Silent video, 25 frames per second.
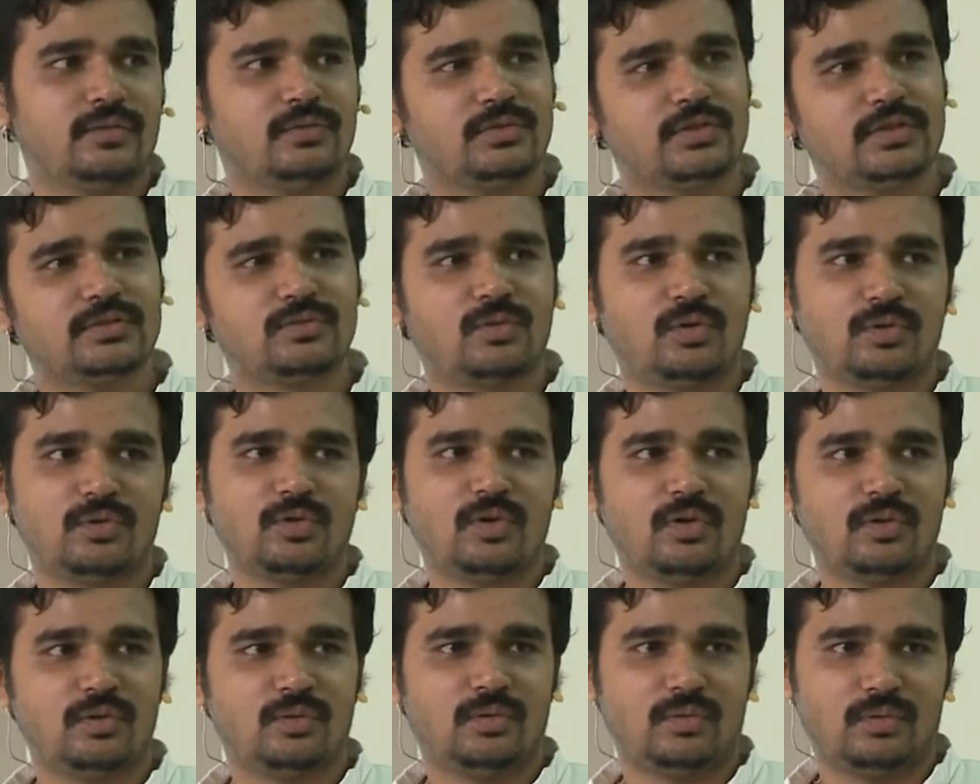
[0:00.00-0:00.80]
You just go
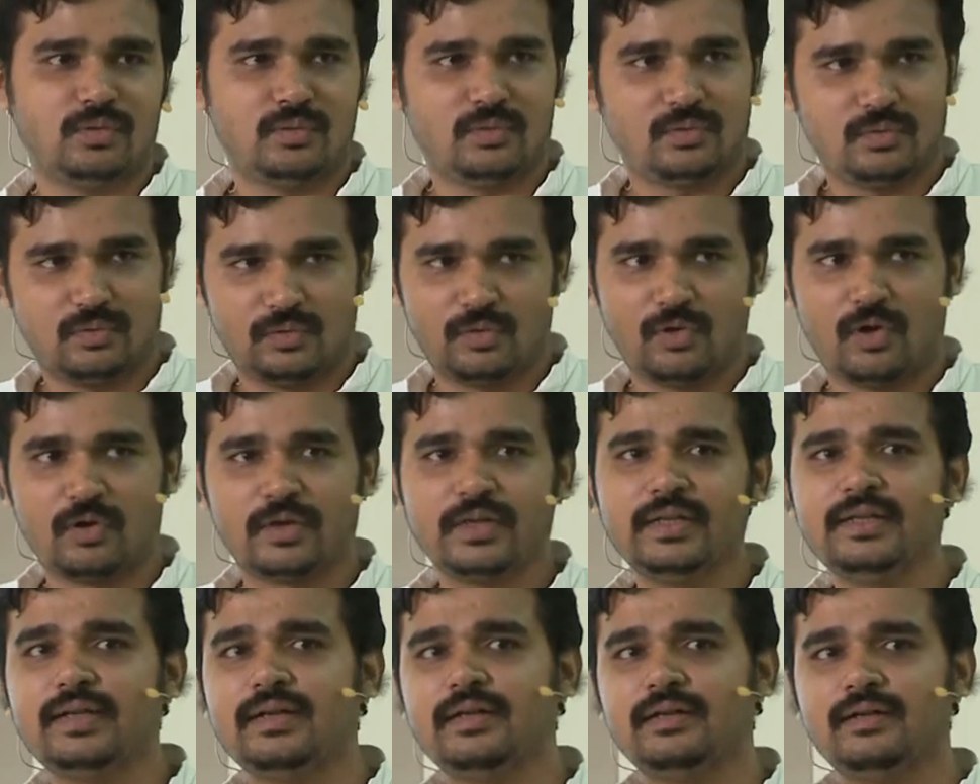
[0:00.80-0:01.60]
to
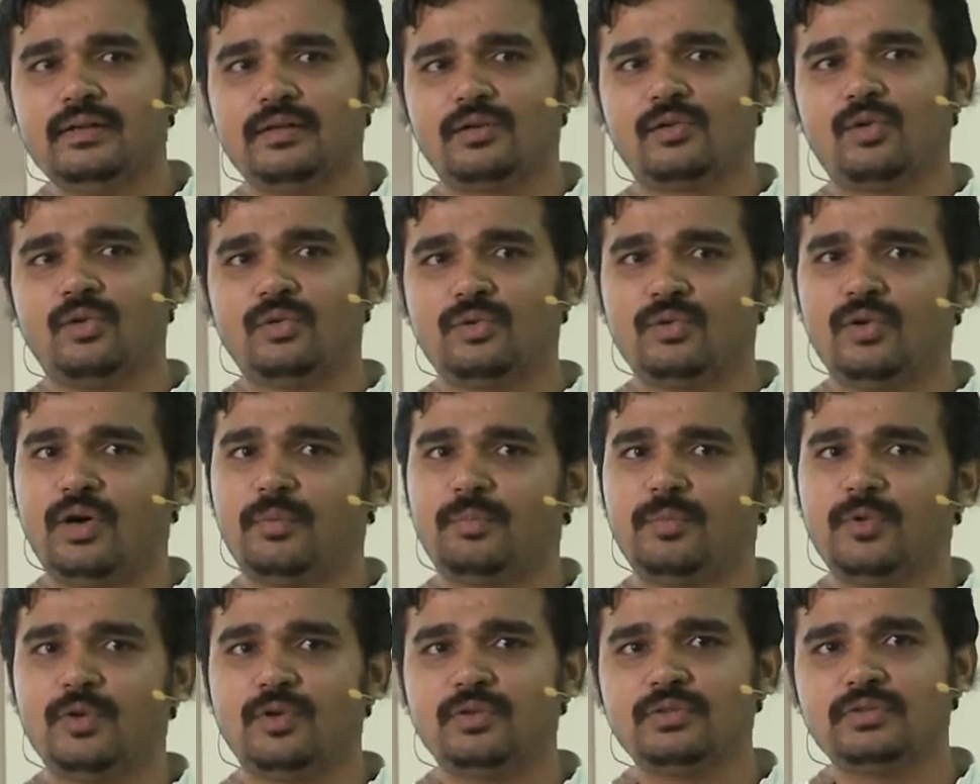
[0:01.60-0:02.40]
login and go to
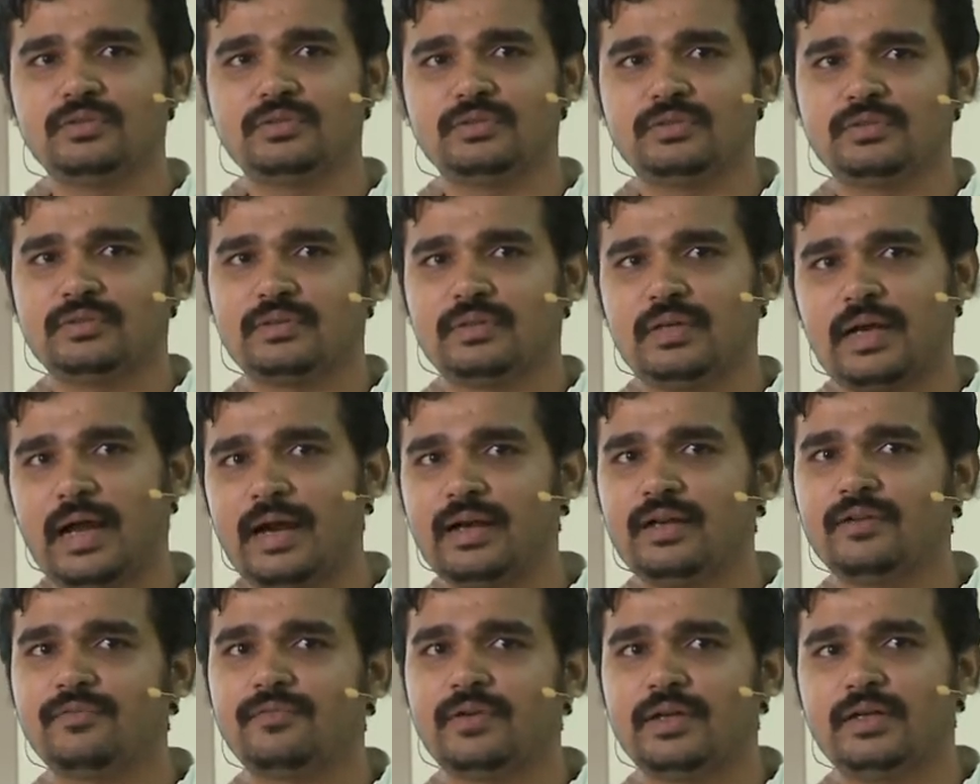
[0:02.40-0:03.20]
uploads,
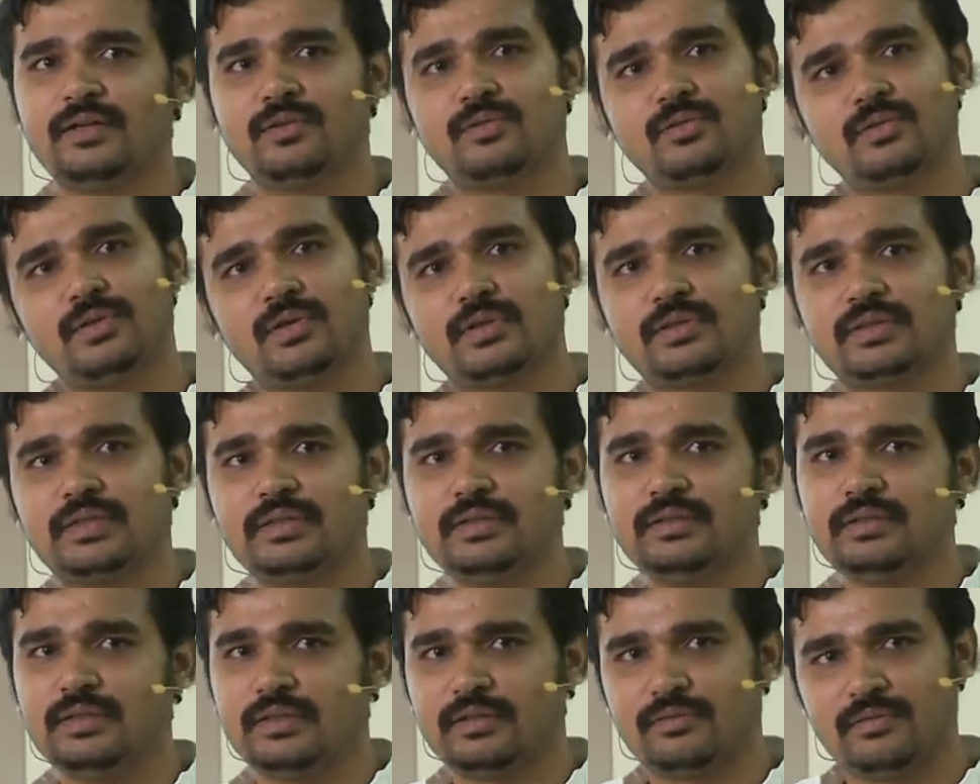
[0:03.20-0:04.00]
add a file to your
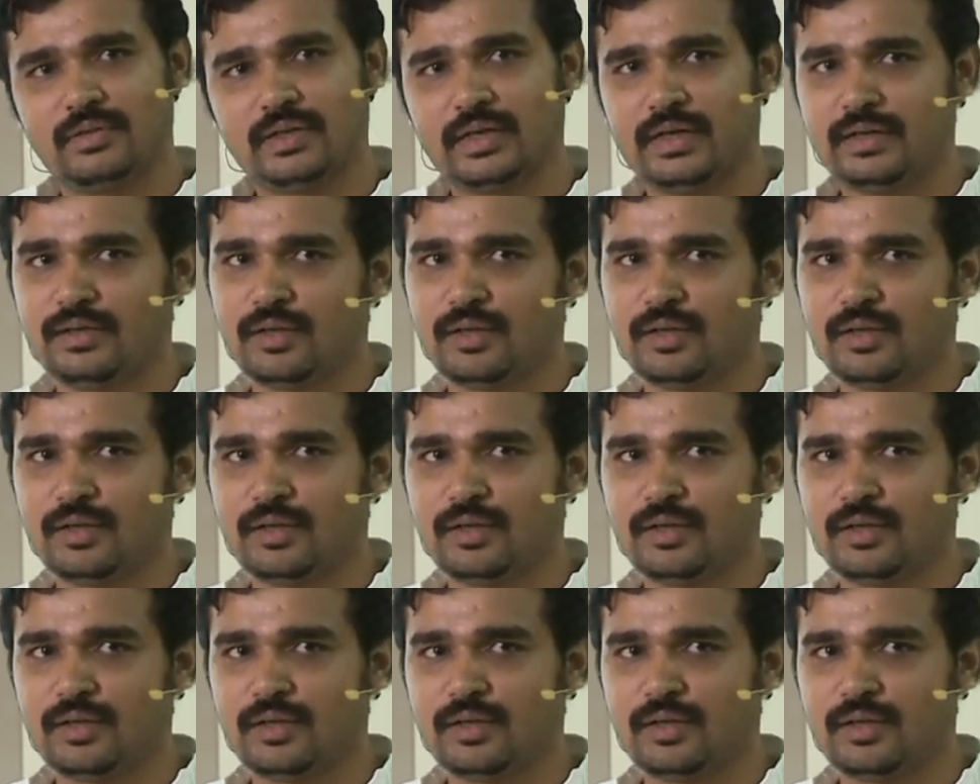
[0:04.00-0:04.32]
thing, it will get